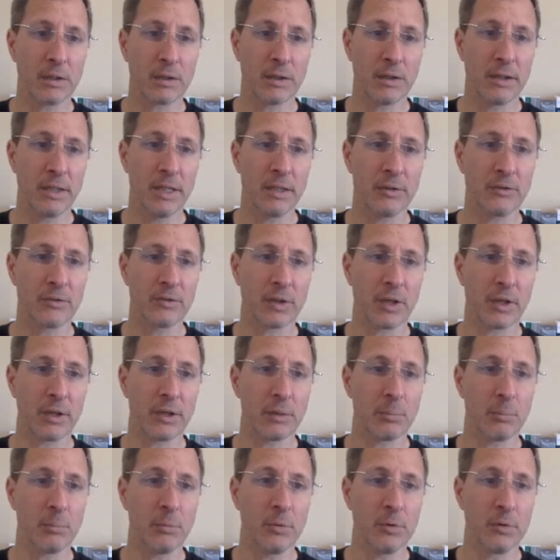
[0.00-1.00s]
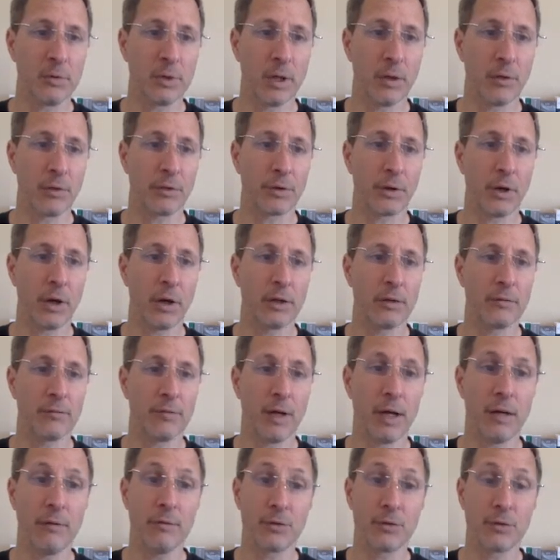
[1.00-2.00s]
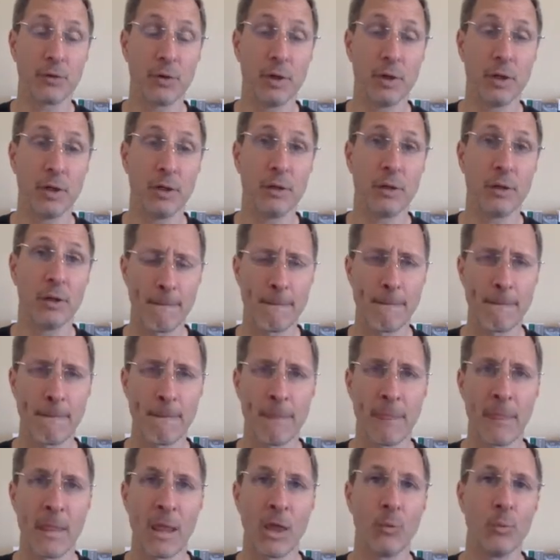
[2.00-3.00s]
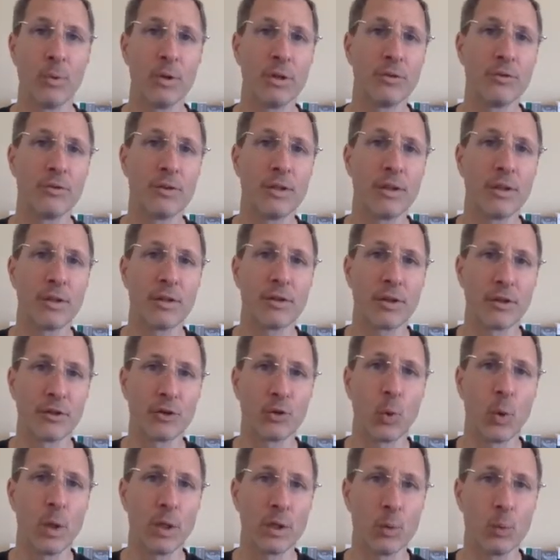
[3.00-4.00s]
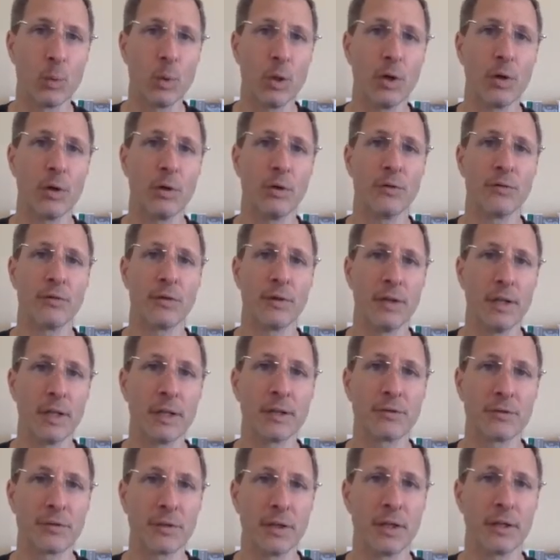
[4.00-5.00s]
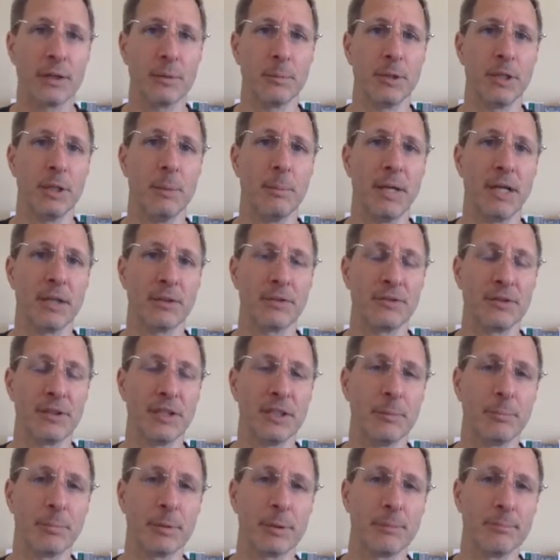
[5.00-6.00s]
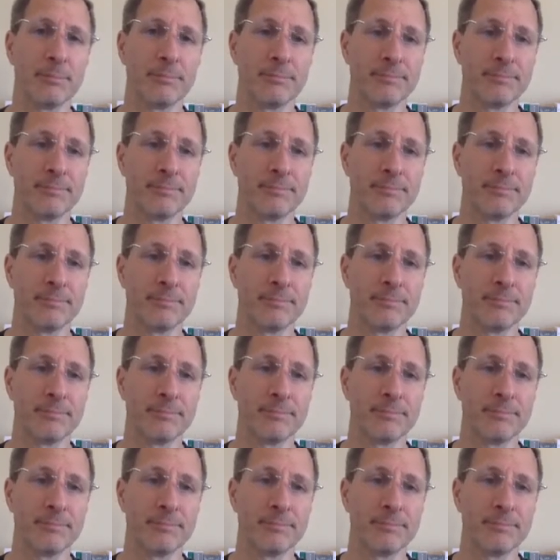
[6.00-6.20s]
at the next item, now that the 95 is gone, we can see that the 21 is the next item in the max heap.